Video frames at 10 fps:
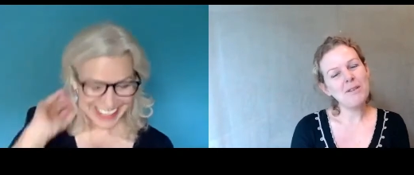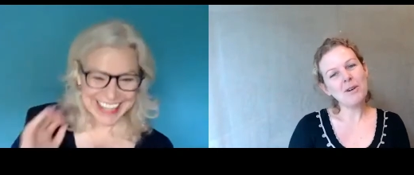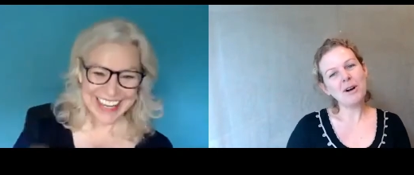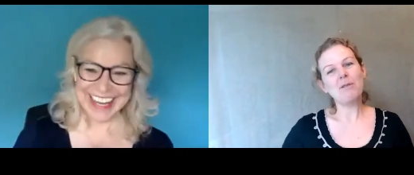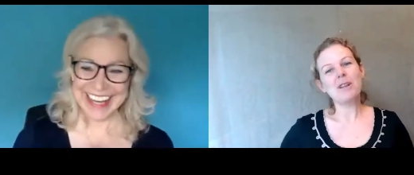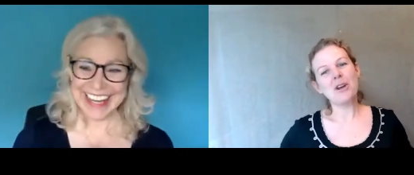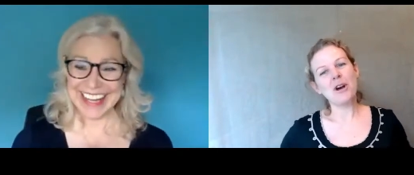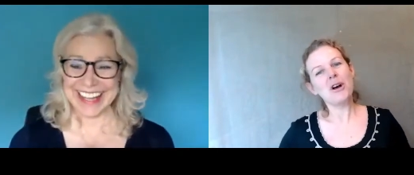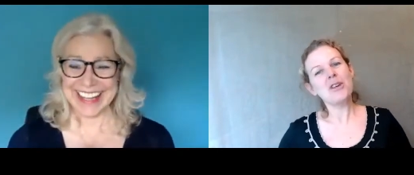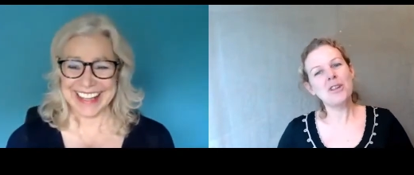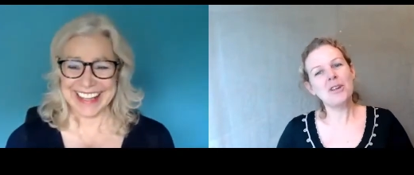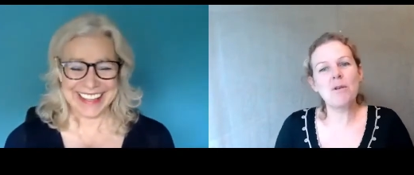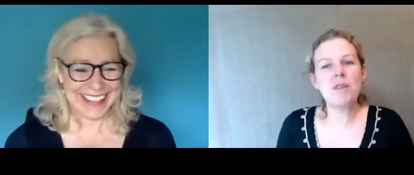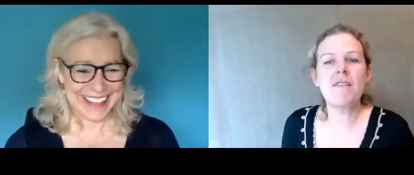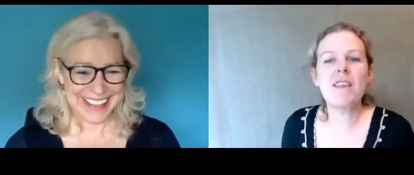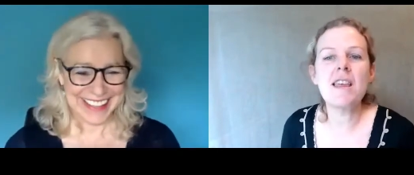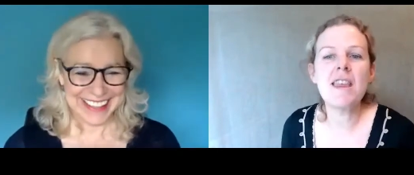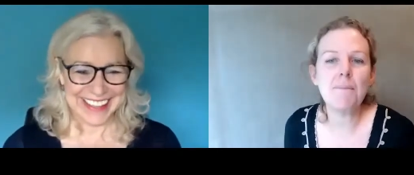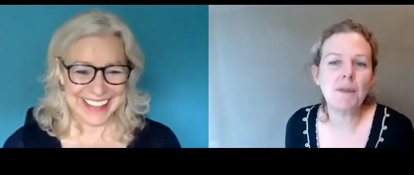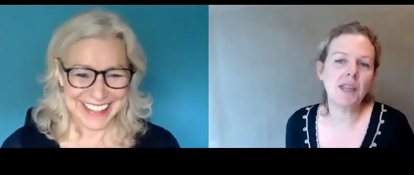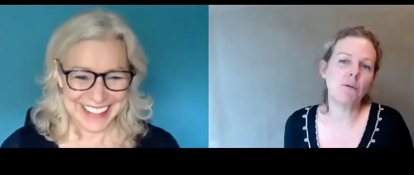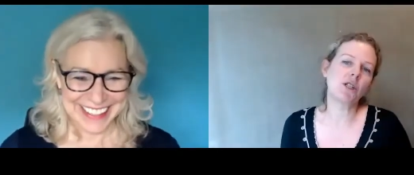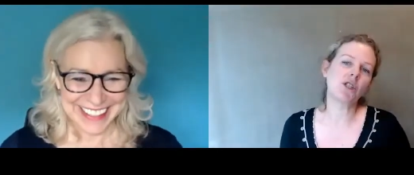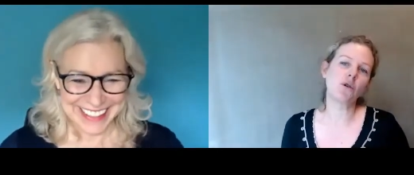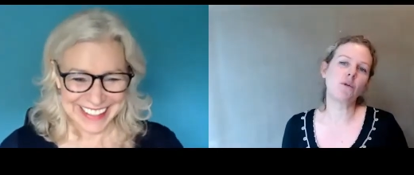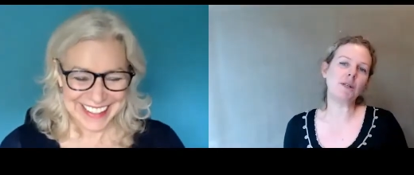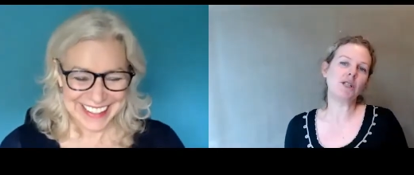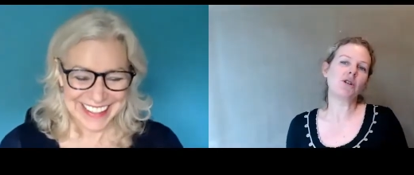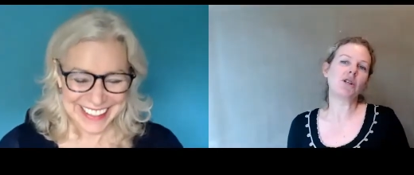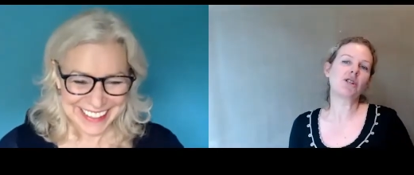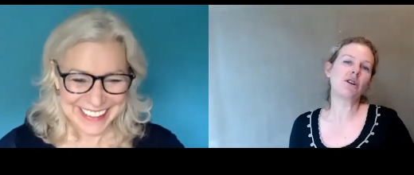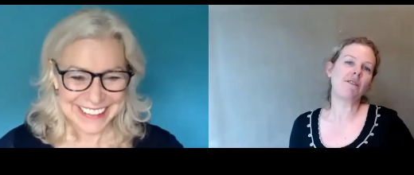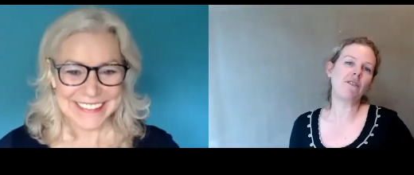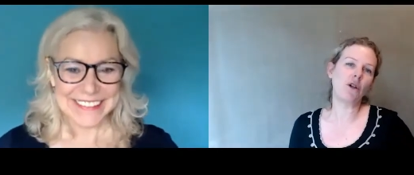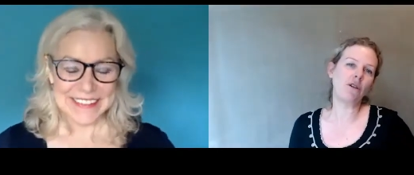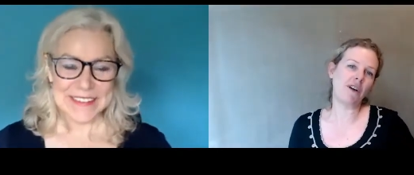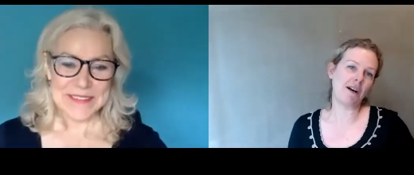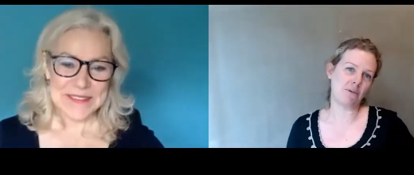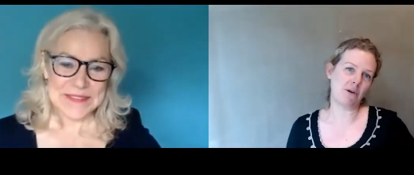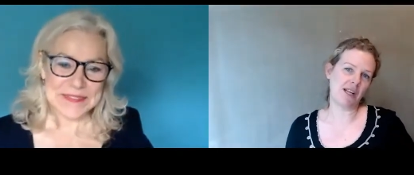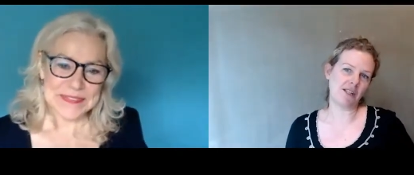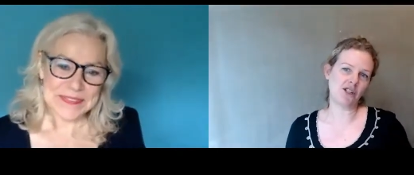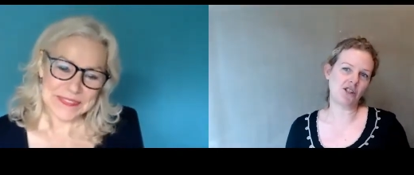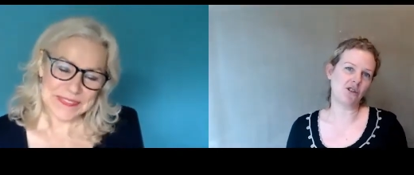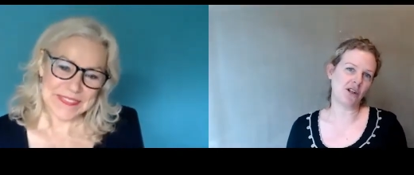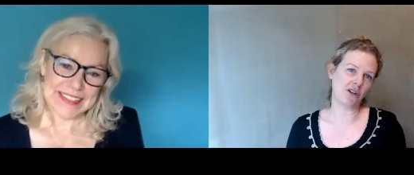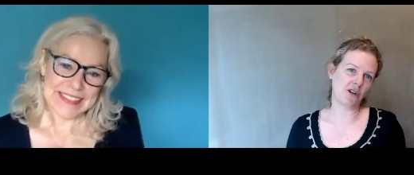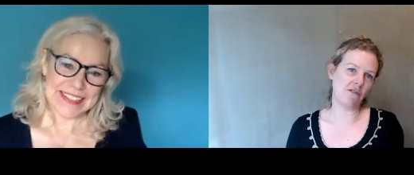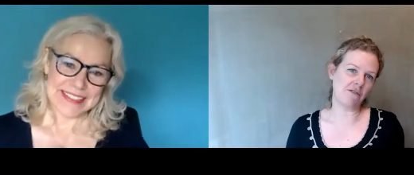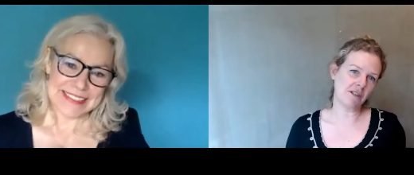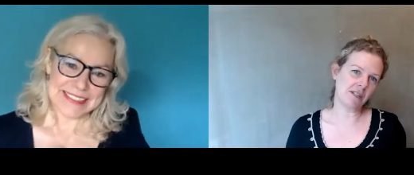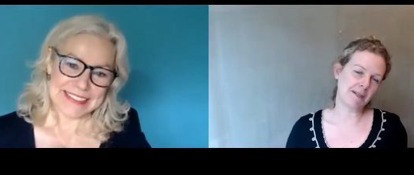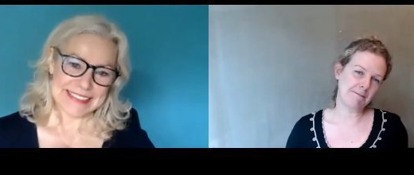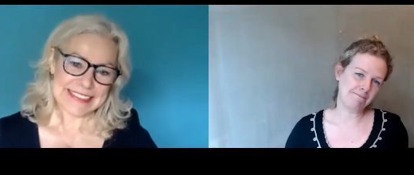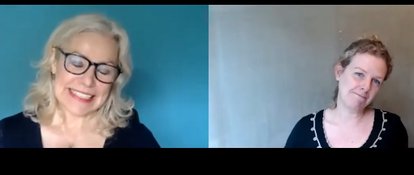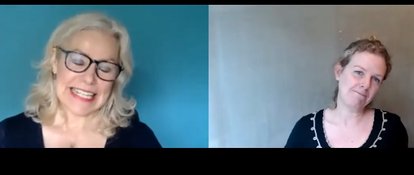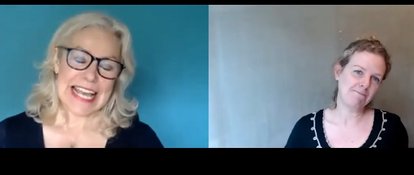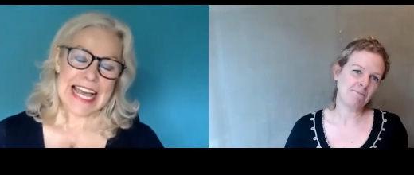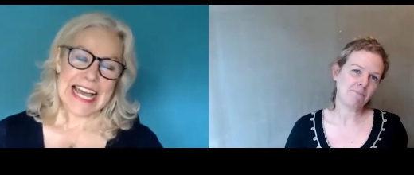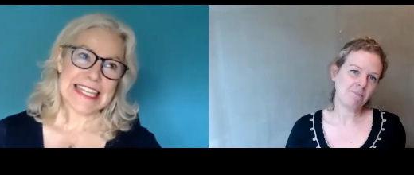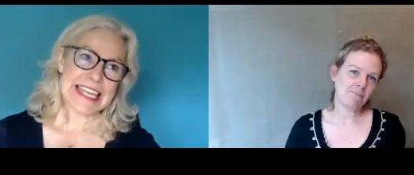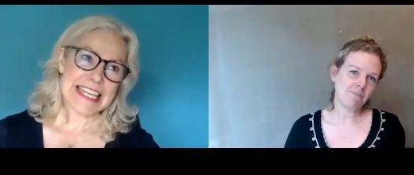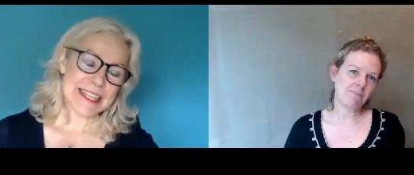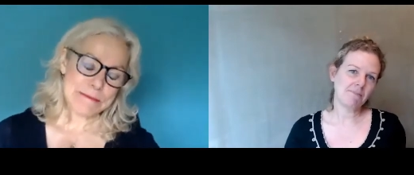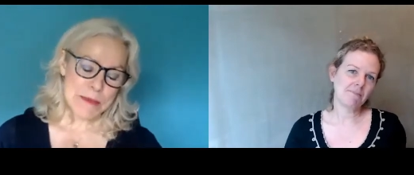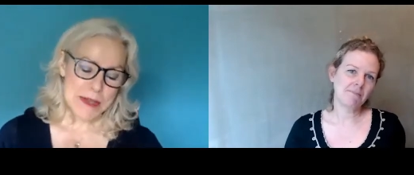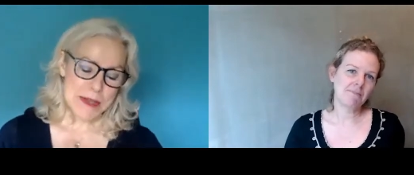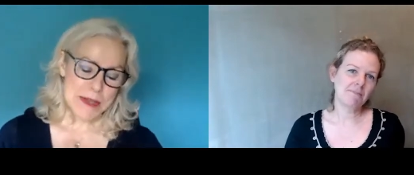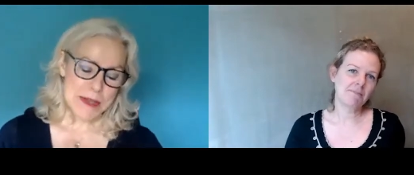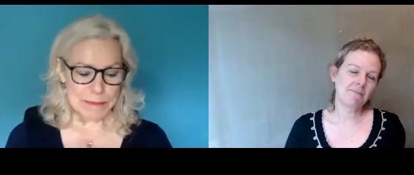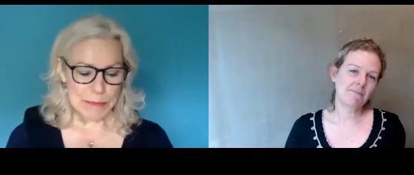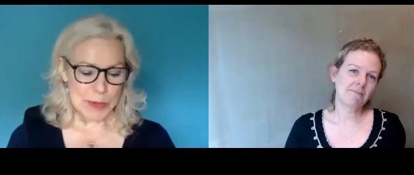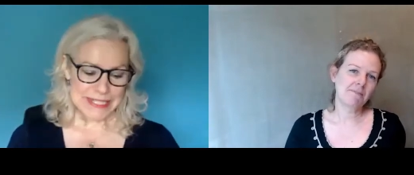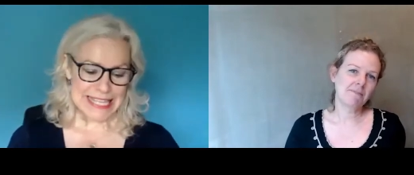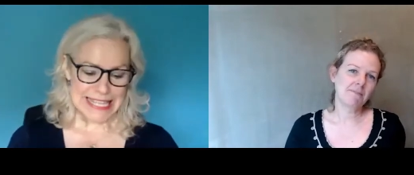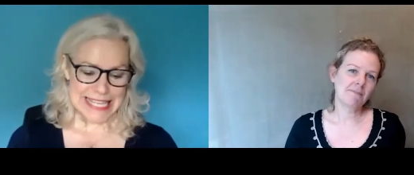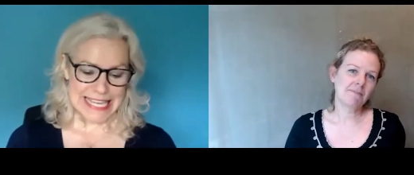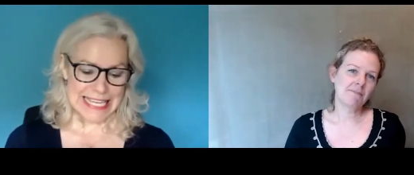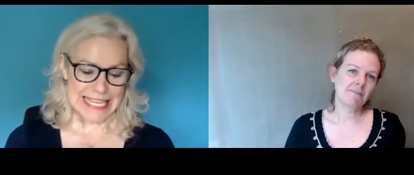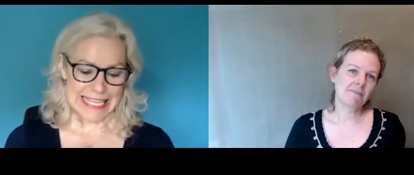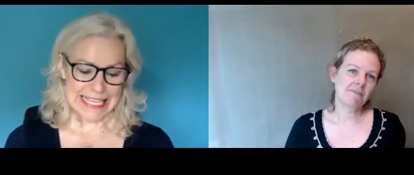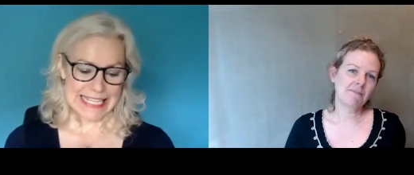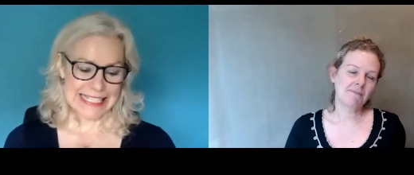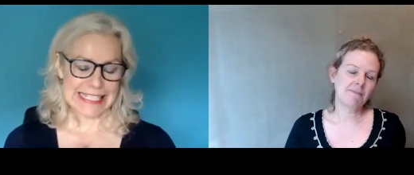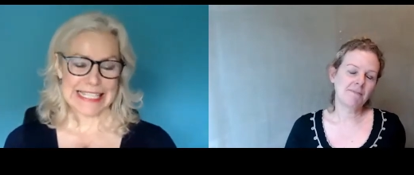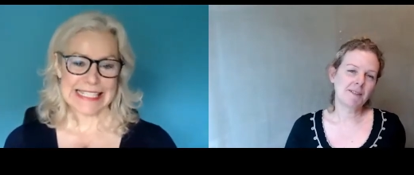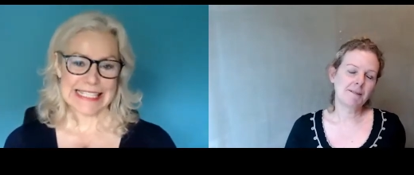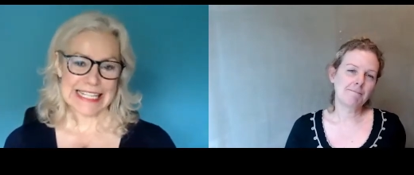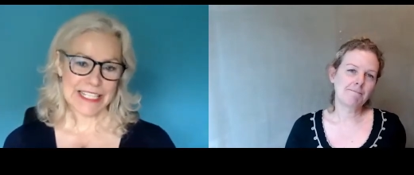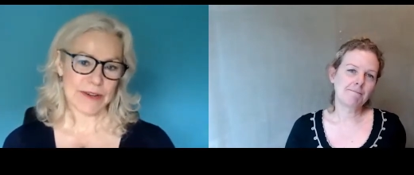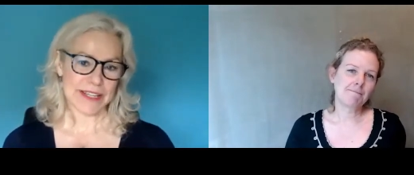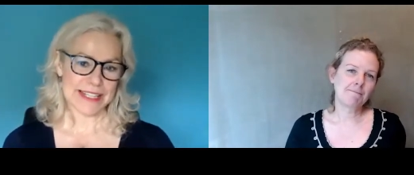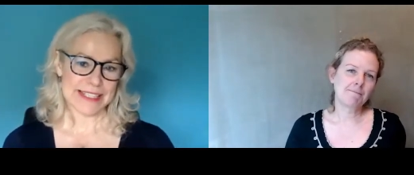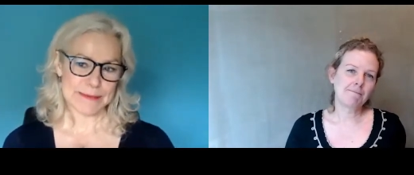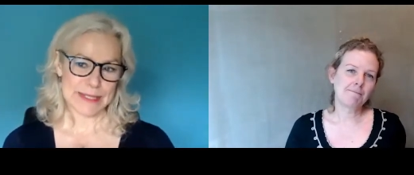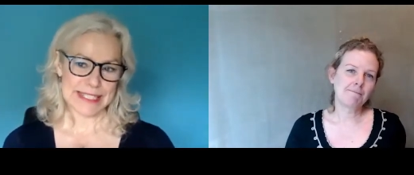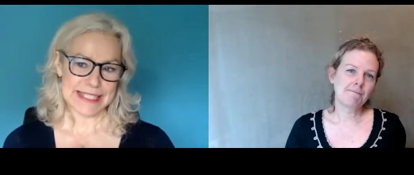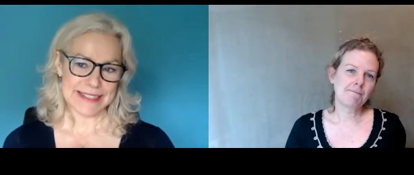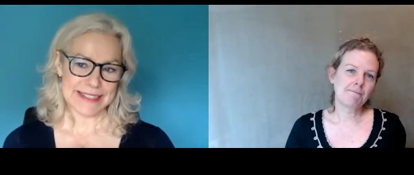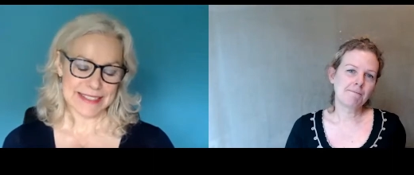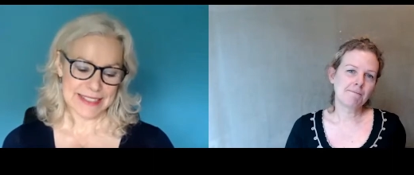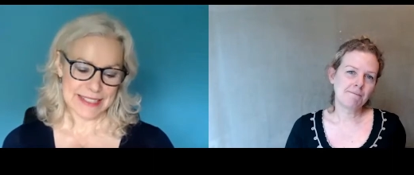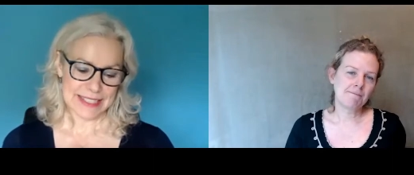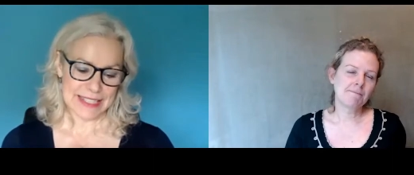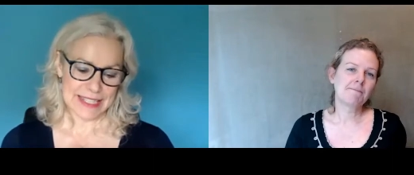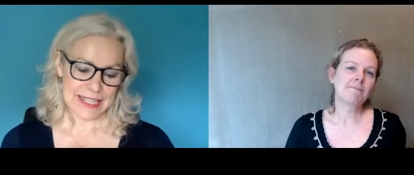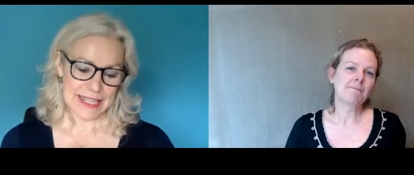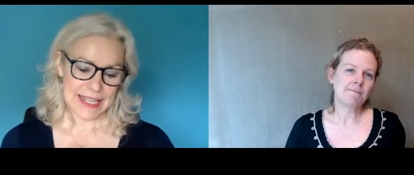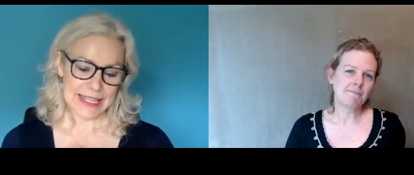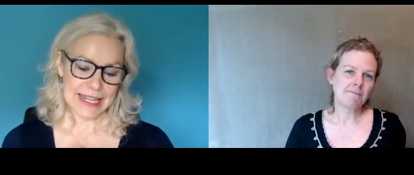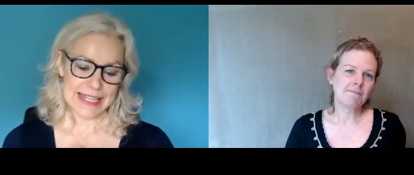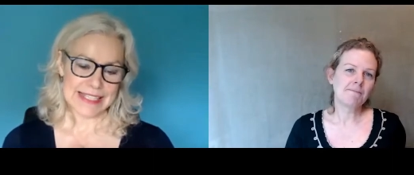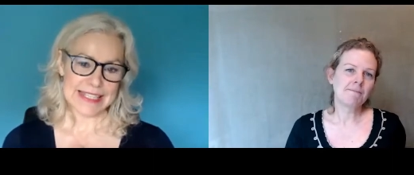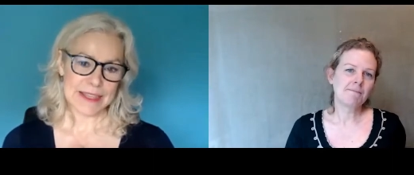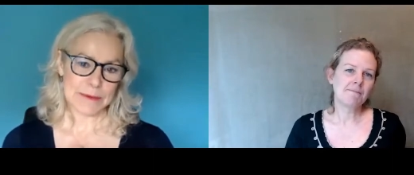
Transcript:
Speaker 1: of what I want to ask you was, is there something that we should all be doing to evolve our brands during COVID?
Speaker 2: I think the most important thing is listening to our customers and asking them